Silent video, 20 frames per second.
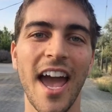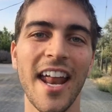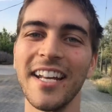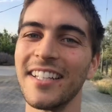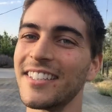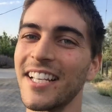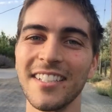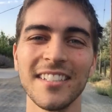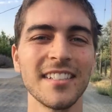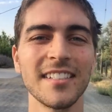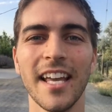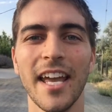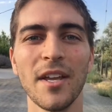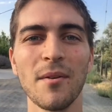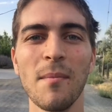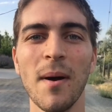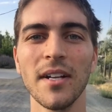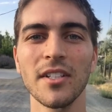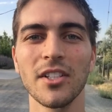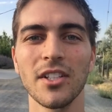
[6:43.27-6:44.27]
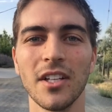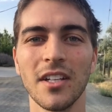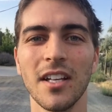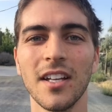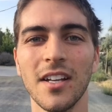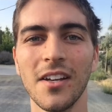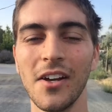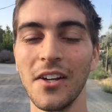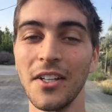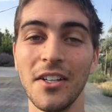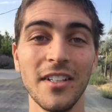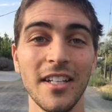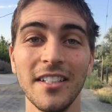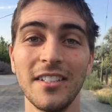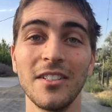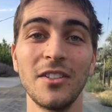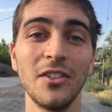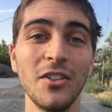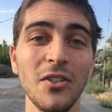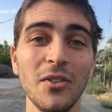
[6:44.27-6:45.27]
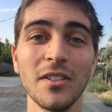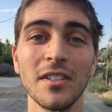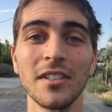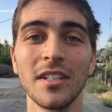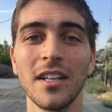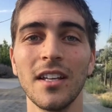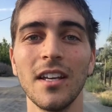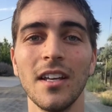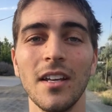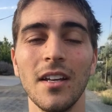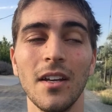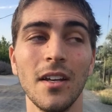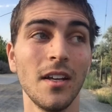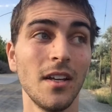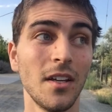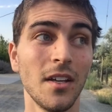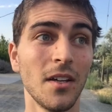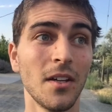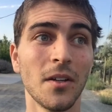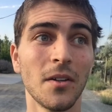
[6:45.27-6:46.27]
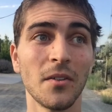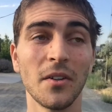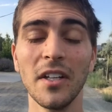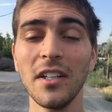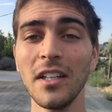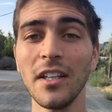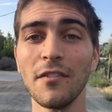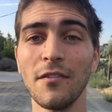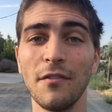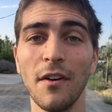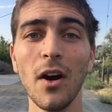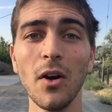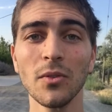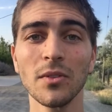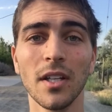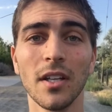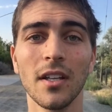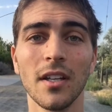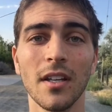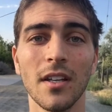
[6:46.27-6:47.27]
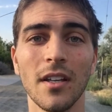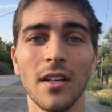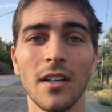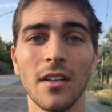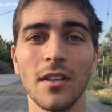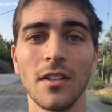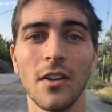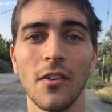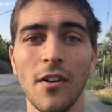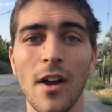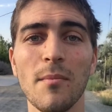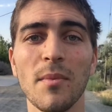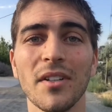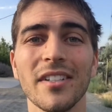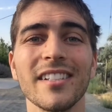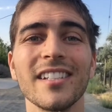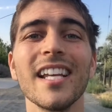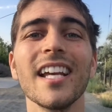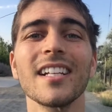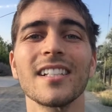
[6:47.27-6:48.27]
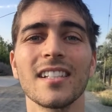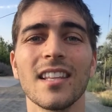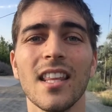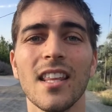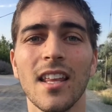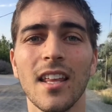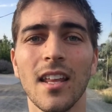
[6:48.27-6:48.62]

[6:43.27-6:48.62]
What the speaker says: And it doesn't take much. All you need to do is really vote November 6th.